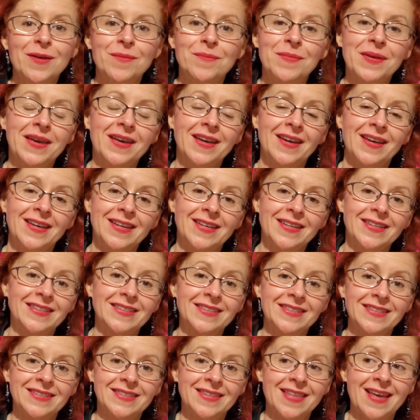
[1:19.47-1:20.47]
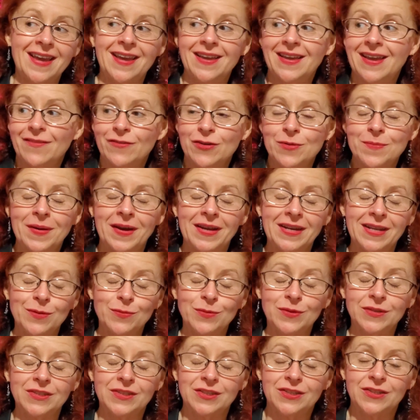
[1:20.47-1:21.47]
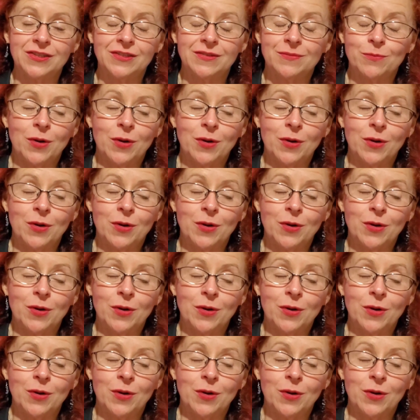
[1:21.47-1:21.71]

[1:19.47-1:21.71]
because everybody was,